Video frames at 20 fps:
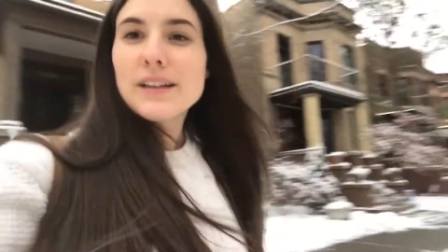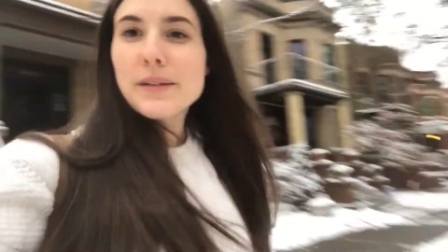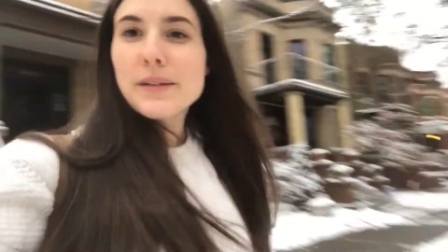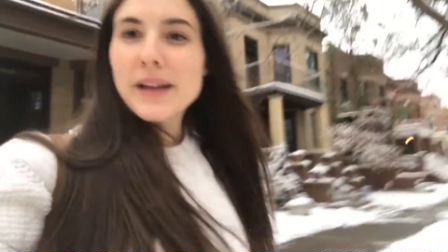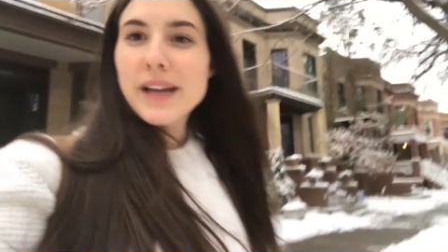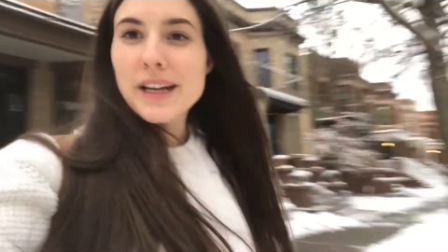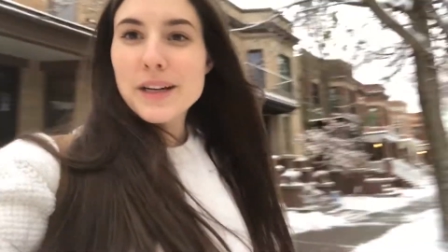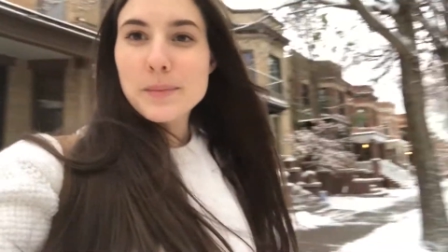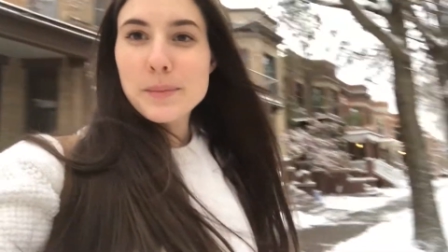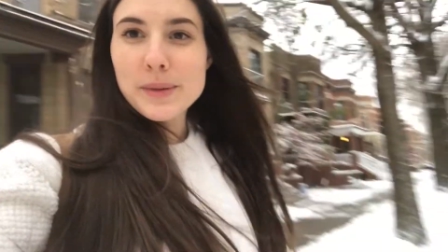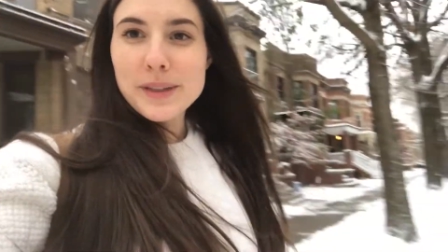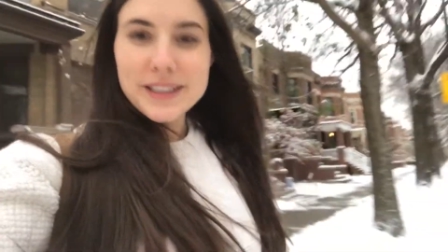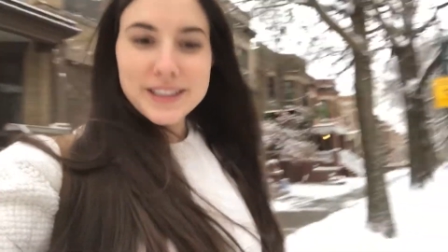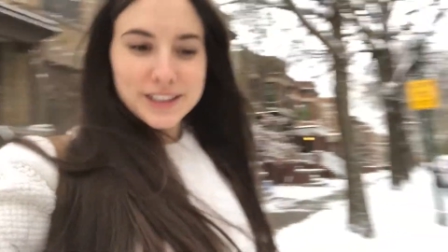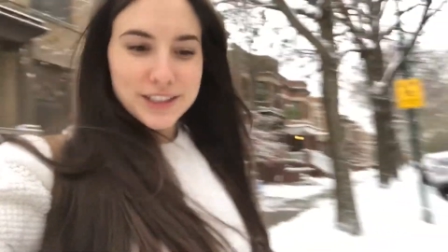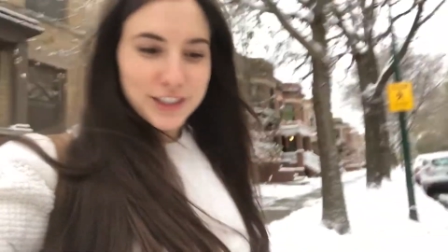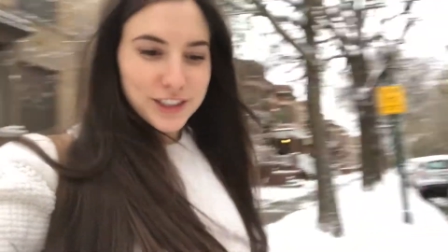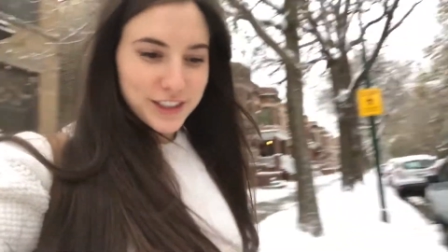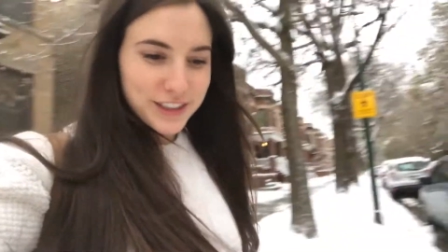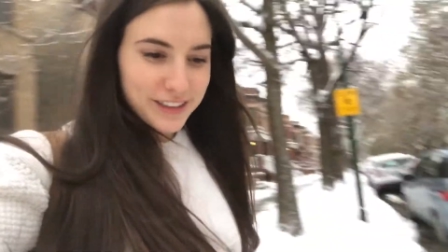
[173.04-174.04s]
We had a
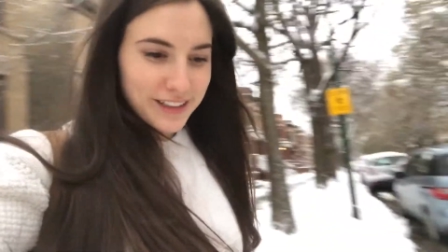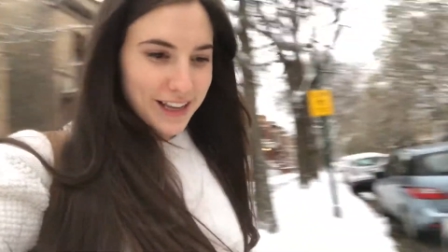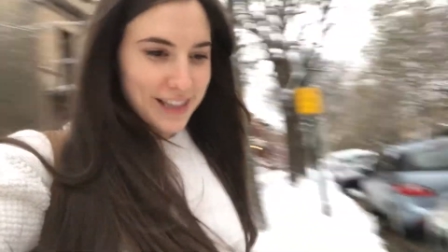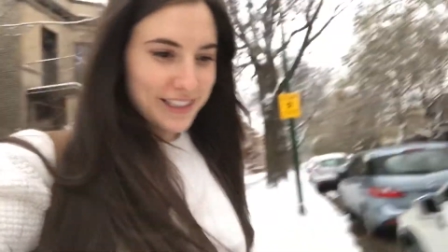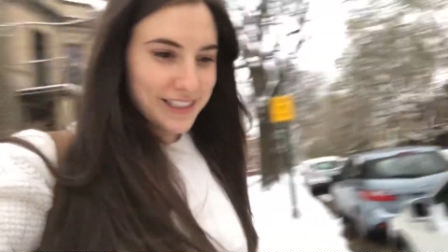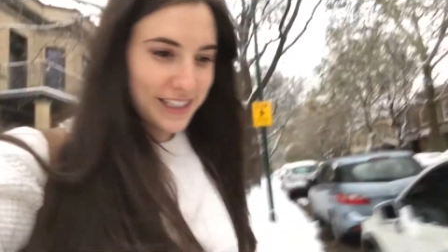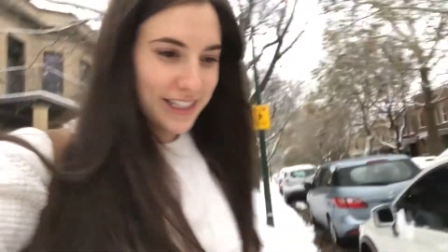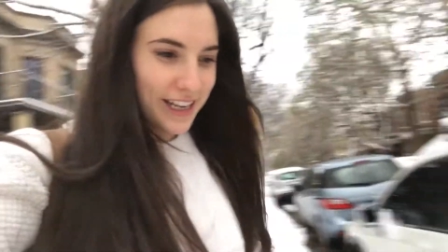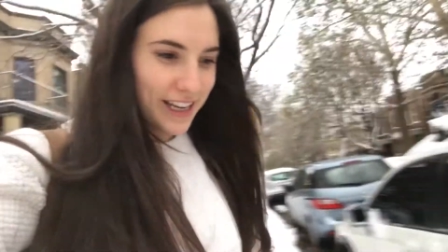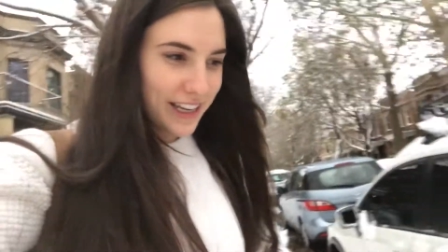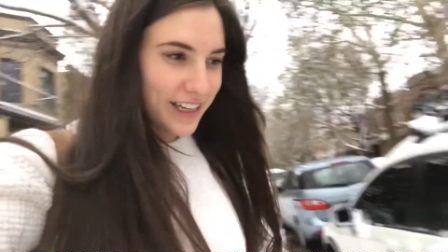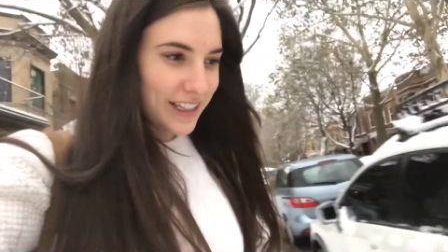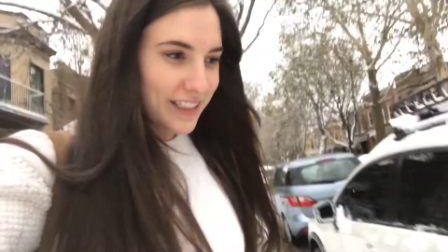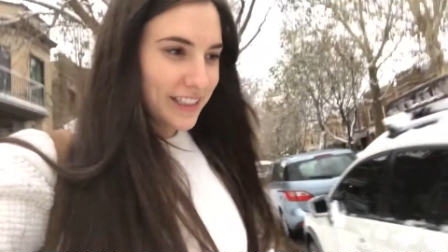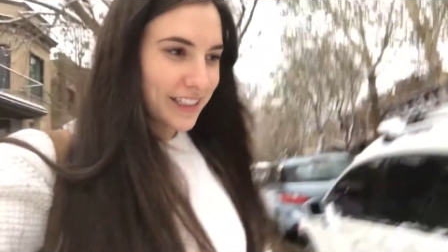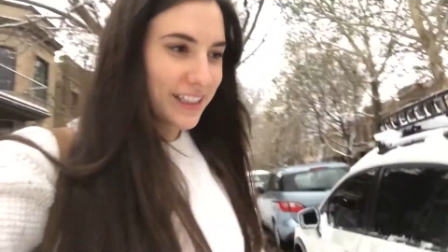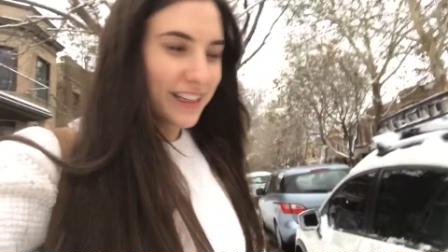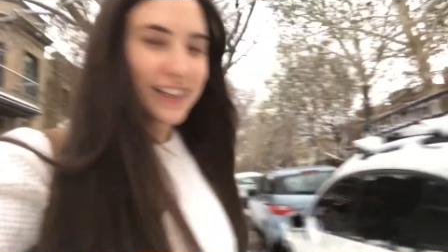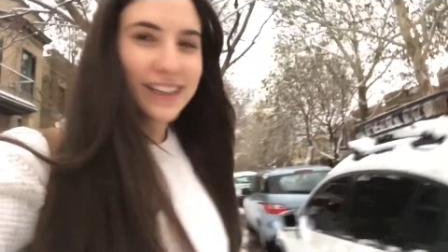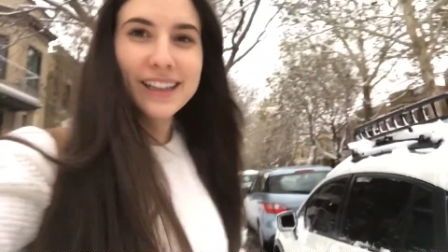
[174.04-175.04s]
blizzard last night,
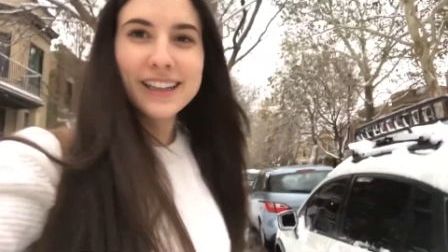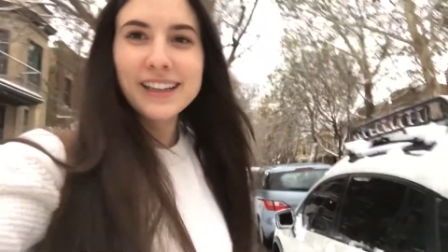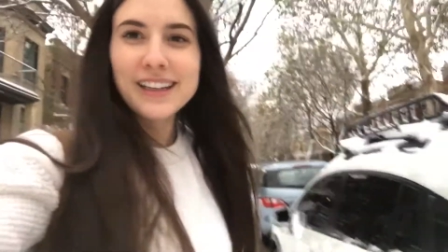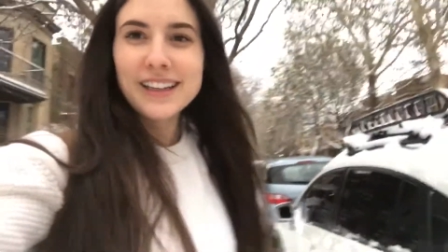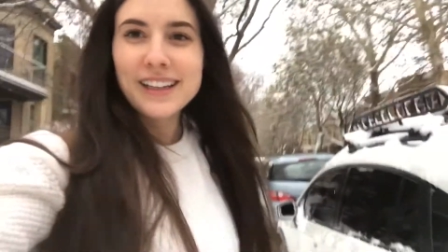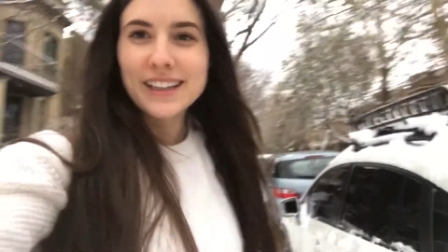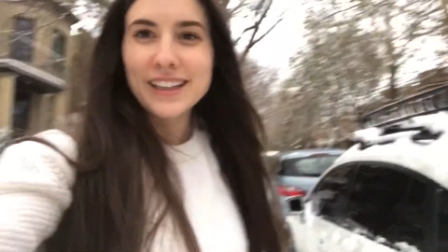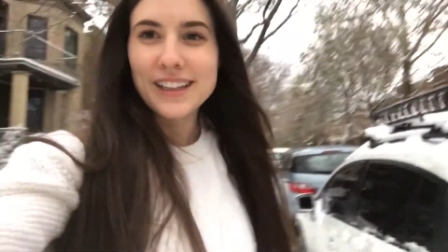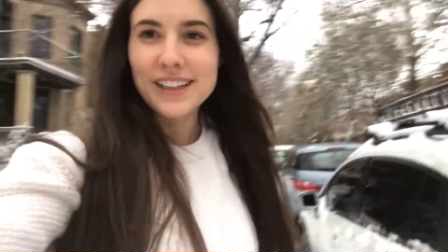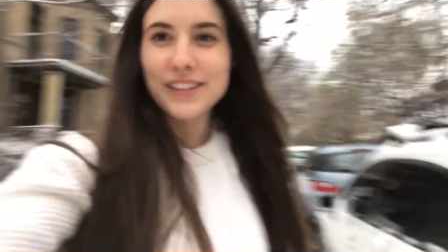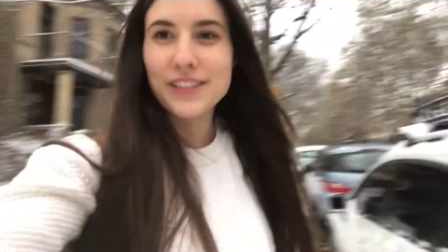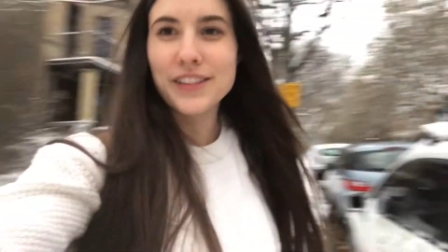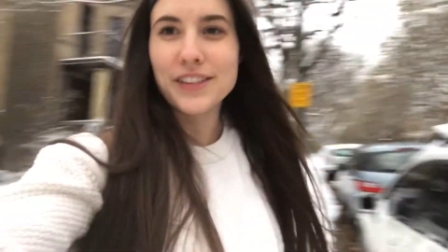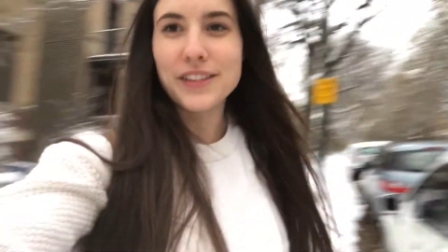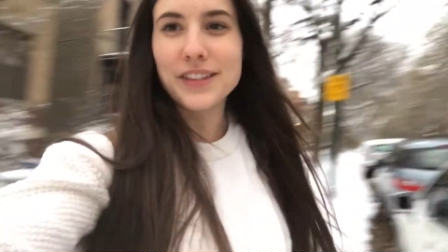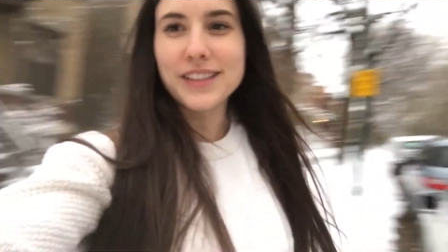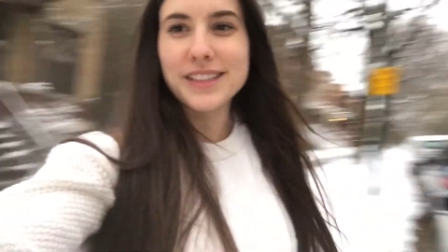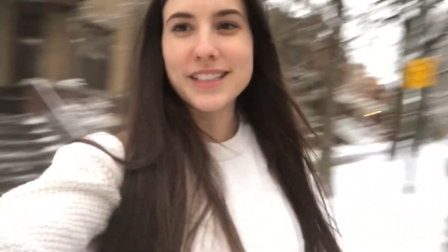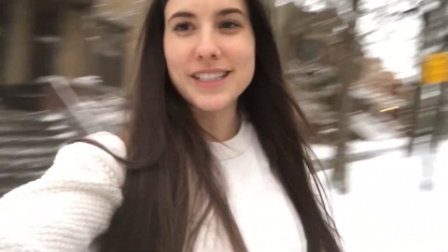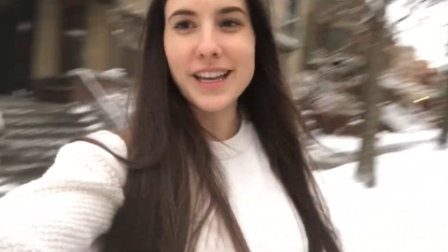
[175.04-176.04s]
if you
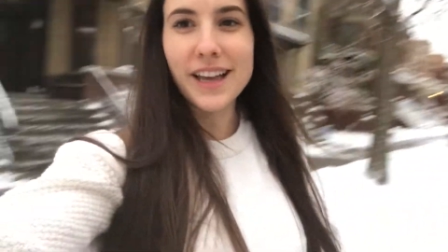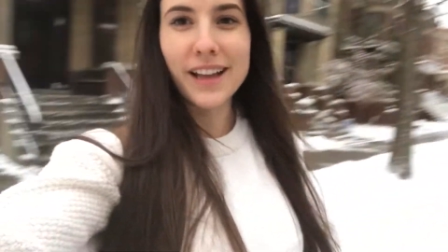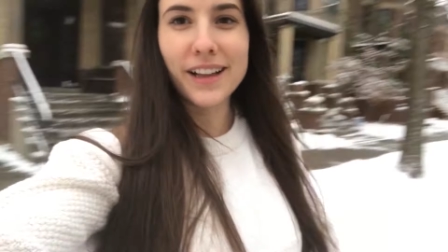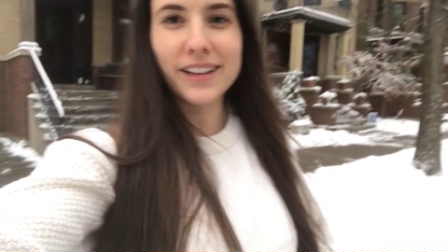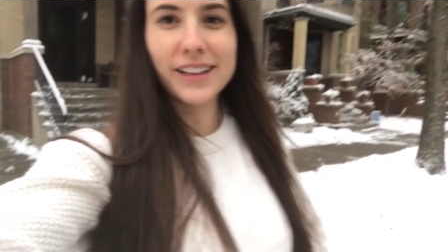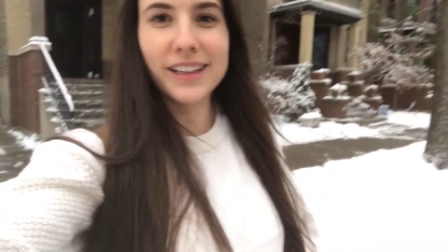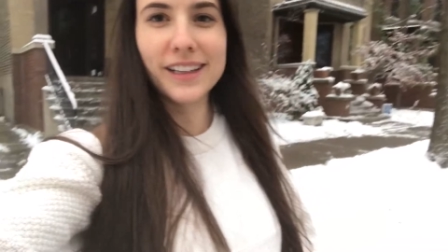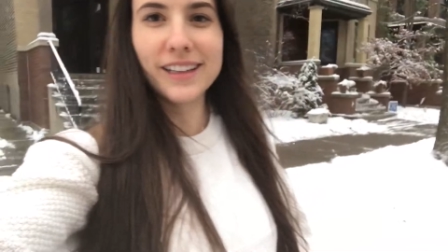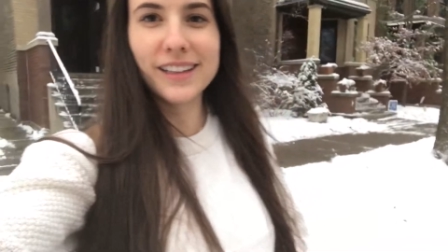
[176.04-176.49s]
can tell.